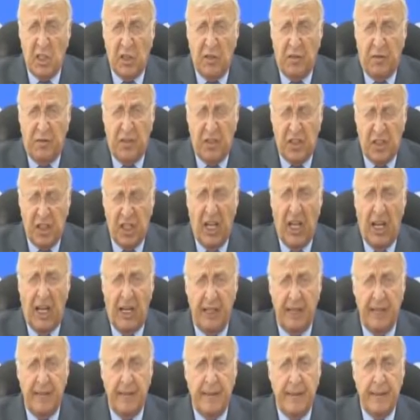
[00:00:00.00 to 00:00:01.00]
a nicer
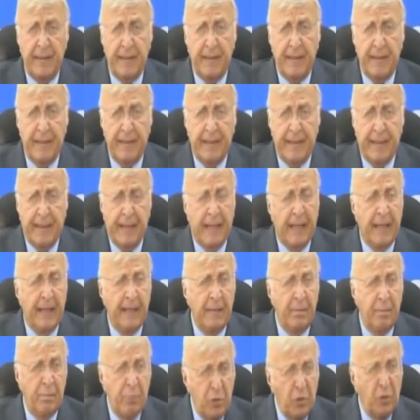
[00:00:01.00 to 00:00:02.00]
facade
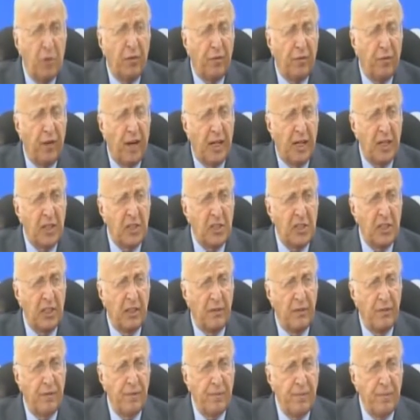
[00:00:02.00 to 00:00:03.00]
and beautify
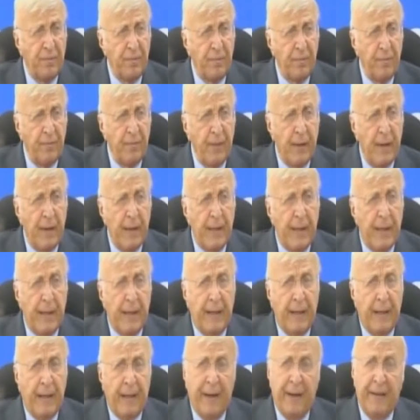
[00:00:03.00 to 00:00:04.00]
itself.
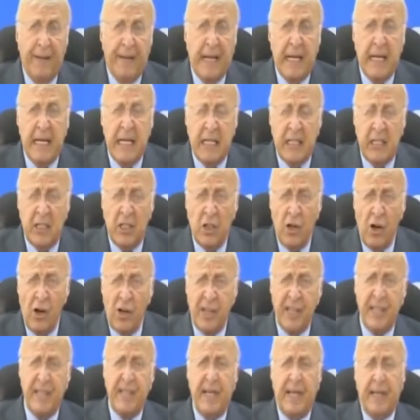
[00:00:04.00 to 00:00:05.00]
They needed an
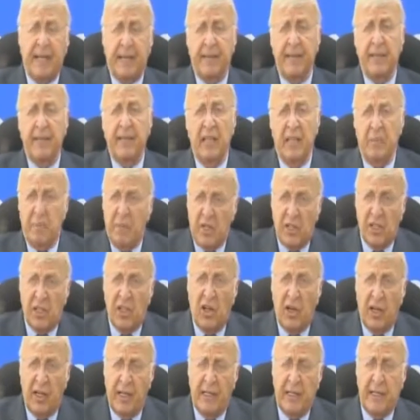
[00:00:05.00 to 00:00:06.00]
architect. The
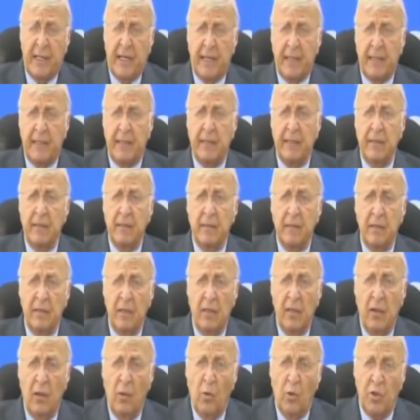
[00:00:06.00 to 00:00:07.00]
best architect
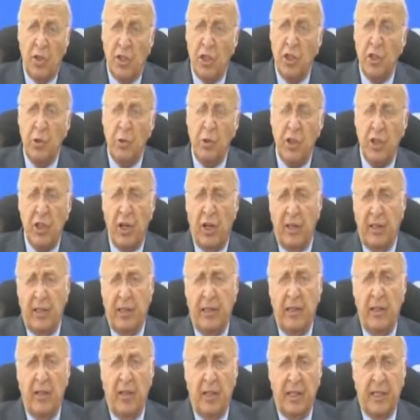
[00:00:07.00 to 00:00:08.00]
was a Jewish
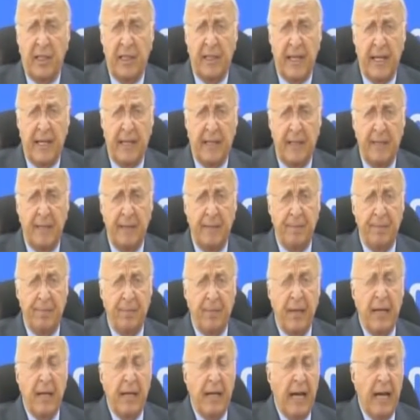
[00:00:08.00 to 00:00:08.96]
architect.